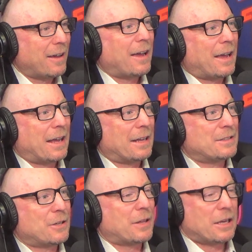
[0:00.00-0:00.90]
And
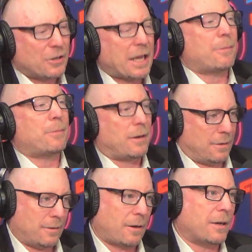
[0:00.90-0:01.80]
so then you kept
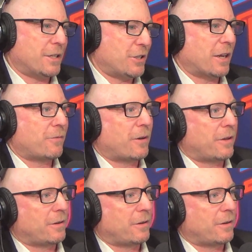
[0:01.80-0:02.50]
on auditioning for other...